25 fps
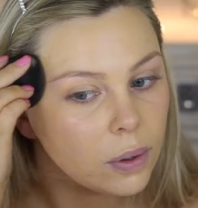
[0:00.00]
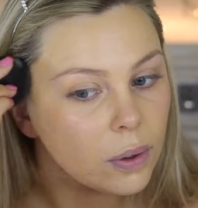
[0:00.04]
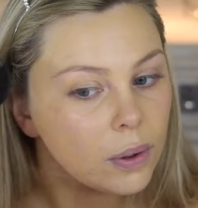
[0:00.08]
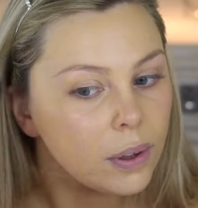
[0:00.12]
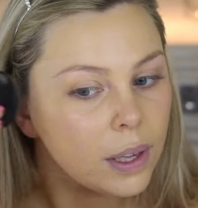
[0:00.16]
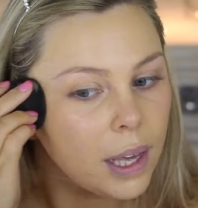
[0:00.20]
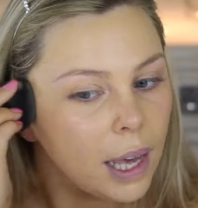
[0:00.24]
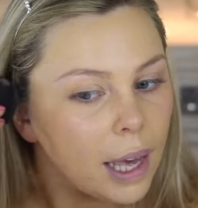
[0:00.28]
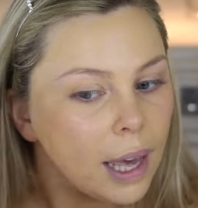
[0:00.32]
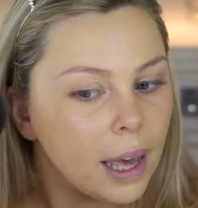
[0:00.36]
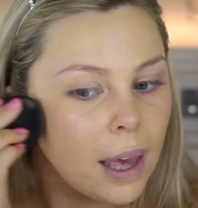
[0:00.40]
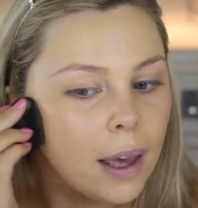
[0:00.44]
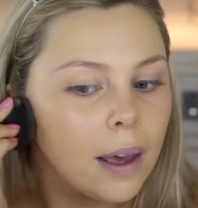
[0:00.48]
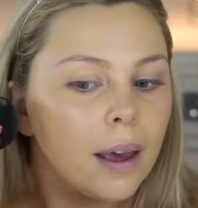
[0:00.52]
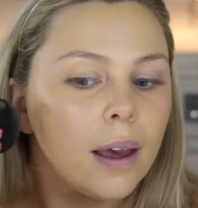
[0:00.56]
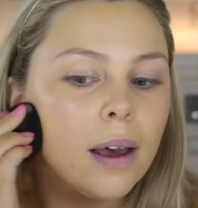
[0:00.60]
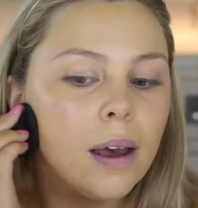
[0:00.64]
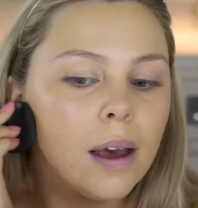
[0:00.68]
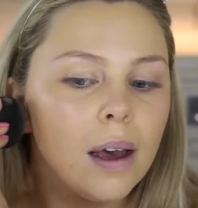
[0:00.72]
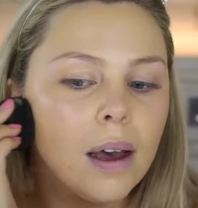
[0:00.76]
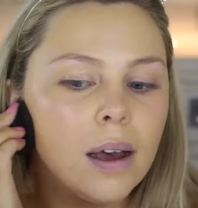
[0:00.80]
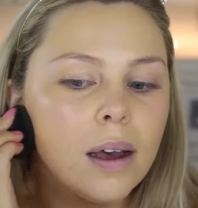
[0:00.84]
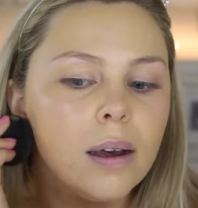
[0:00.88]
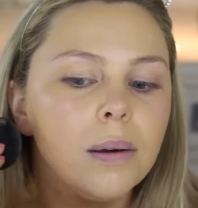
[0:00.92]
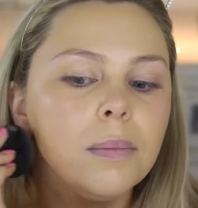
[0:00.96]
so yeah,
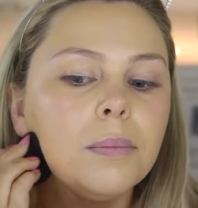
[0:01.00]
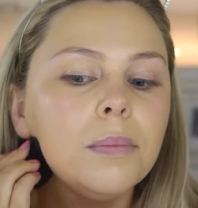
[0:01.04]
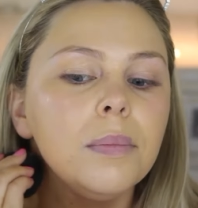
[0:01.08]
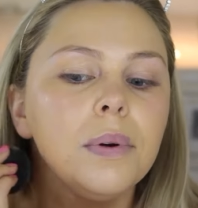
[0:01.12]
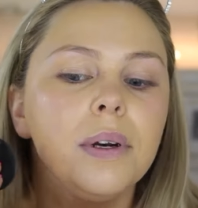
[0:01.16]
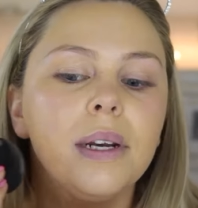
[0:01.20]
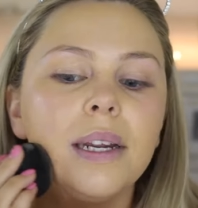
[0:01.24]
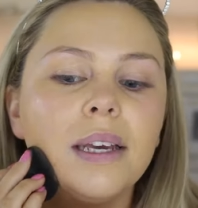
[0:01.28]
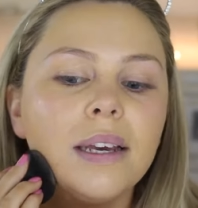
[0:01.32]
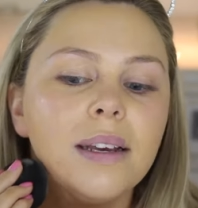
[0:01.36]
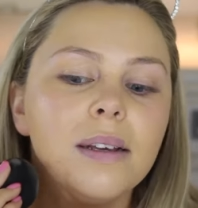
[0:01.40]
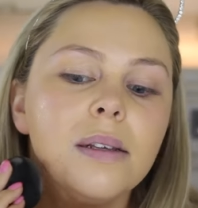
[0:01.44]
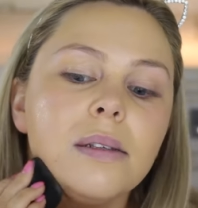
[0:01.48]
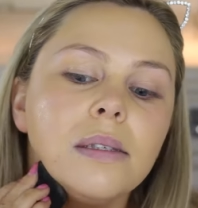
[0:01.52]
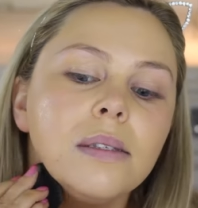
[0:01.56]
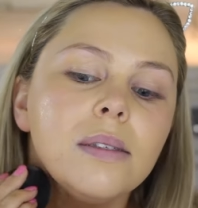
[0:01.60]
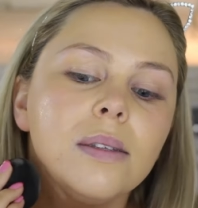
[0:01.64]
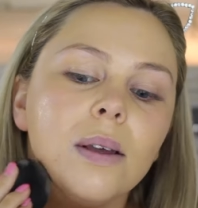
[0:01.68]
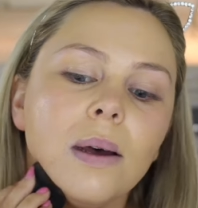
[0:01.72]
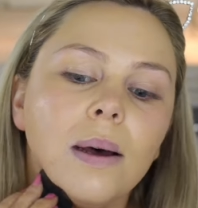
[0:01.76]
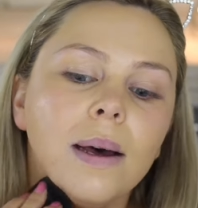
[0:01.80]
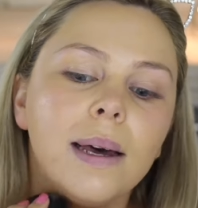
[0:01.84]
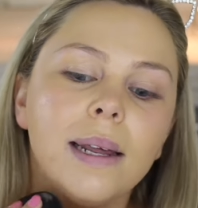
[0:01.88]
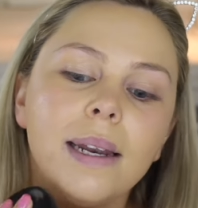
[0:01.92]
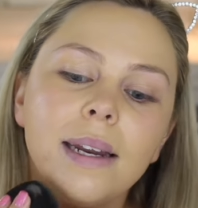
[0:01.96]
pretty
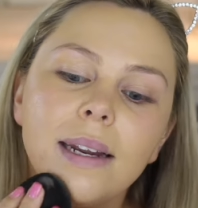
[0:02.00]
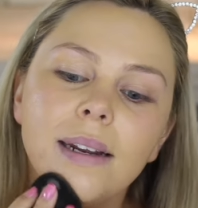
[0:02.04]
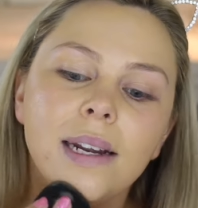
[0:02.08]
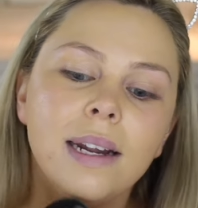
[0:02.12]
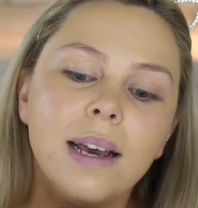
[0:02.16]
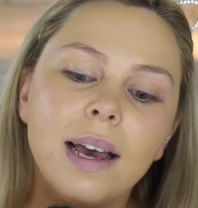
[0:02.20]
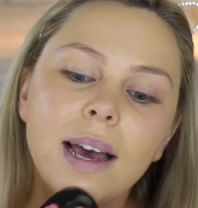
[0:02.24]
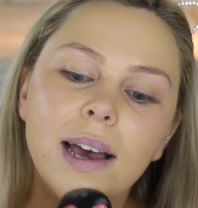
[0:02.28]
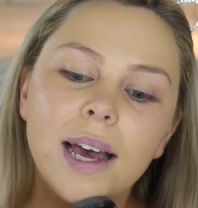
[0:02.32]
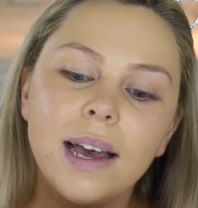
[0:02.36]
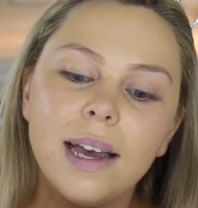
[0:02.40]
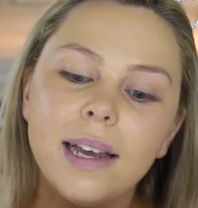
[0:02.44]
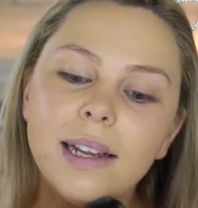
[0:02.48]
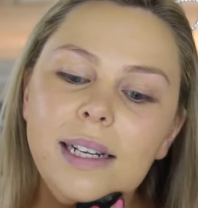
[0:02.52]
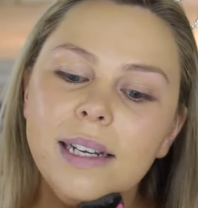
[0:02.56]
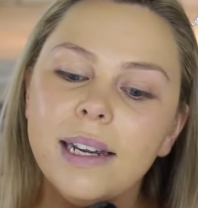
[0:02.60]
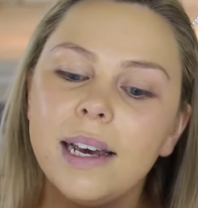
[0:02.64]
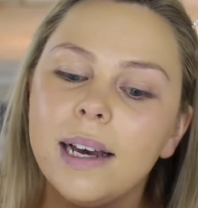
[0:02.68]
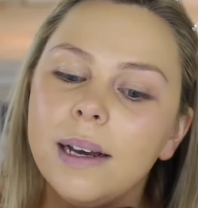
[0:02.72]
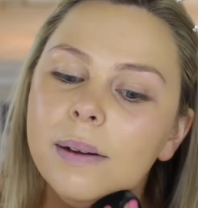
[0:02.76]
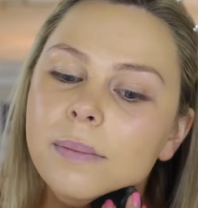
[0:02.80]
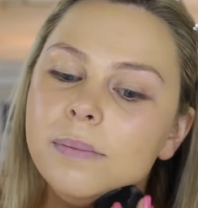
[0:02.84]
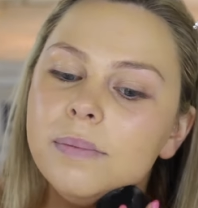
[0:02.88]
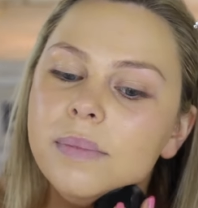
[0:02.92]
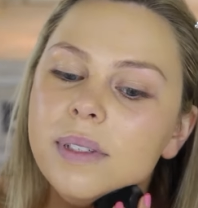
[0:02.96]
excited.
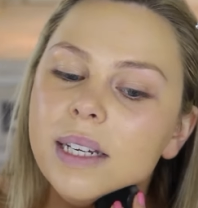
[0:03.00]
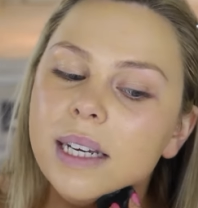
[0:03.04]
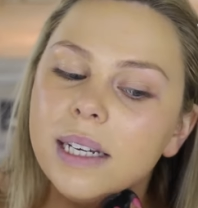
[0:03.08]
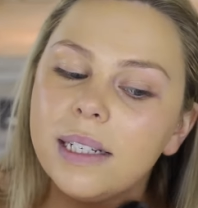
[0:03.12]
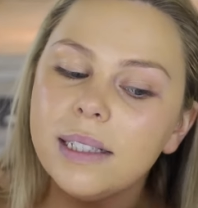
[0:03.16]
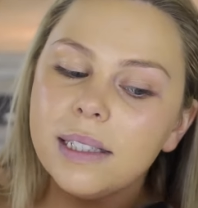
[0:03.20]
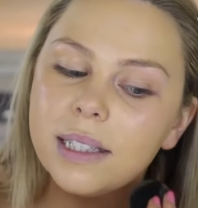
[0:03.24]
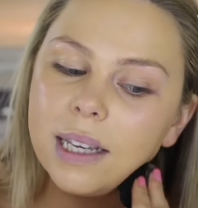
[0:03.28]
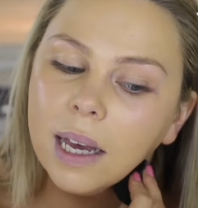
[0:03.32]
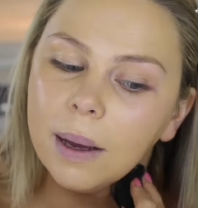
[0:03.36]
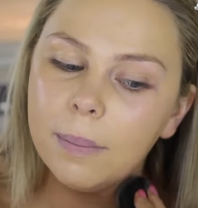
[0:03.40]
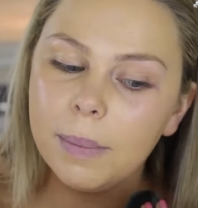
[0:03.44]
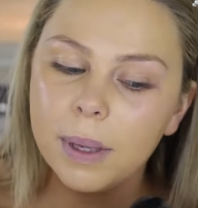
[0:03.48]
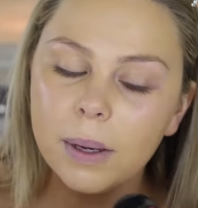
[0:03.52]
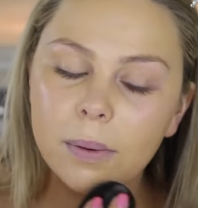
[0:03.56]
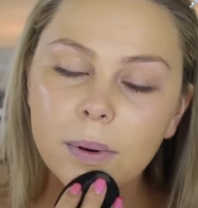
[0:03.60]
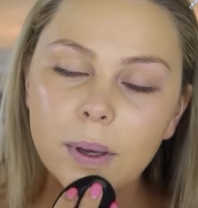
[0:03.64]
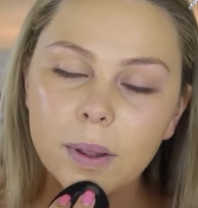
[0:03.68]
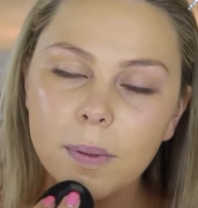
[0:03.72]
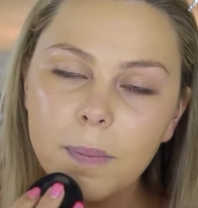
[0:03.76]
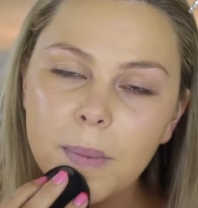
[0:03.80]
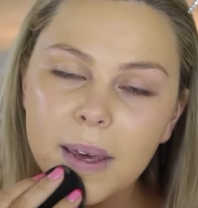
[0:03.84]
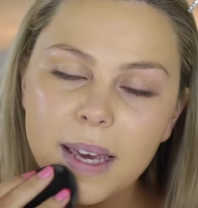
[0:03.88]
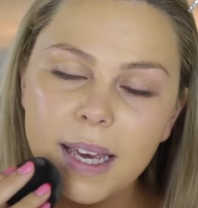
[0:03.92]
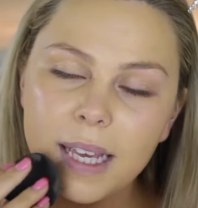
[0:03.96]
And Dean's coming
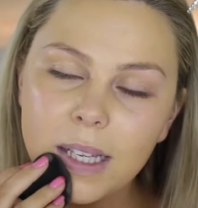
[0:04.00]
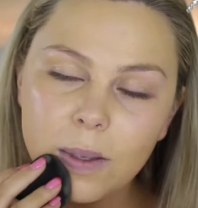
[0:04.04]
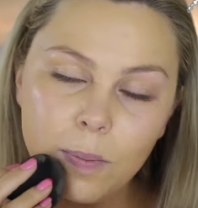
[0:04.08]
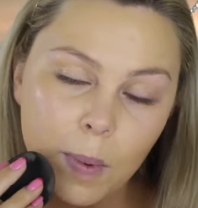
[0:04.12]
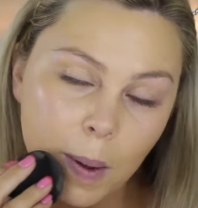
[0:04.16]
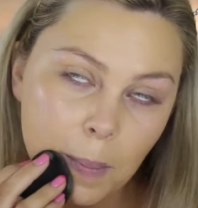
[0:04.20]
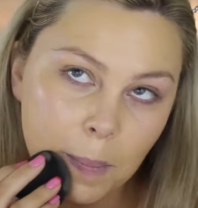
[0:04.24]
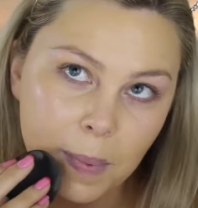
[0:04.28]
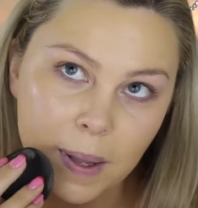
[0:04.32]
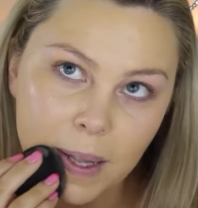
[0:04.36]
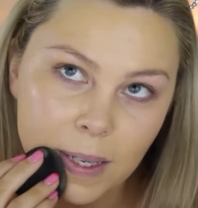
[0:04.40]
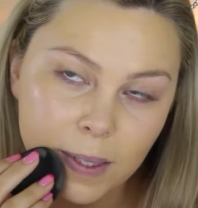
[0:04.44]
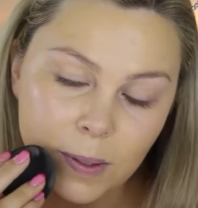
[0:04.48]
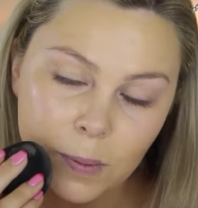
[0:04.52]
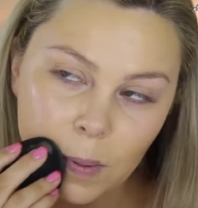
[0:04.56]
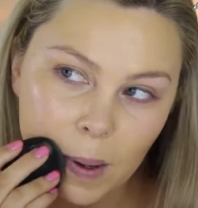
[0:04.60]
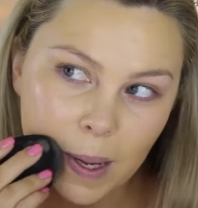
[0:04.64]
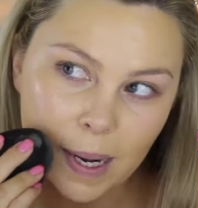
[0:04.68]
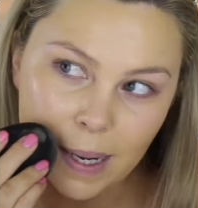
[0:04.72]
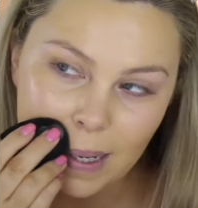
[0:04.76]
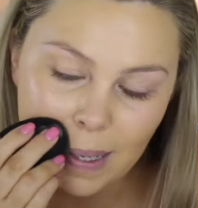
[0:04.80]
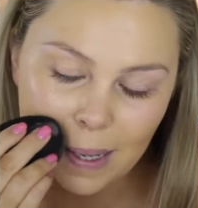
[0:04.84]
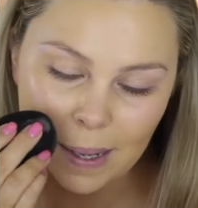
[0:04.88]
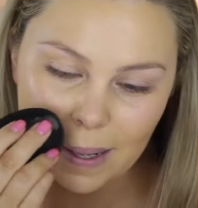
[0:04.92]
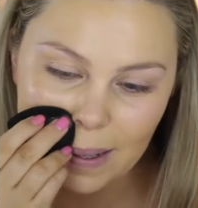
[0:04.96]
with me. He's my plus
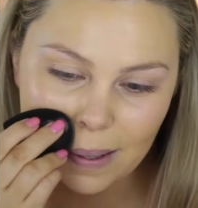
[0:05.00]
one.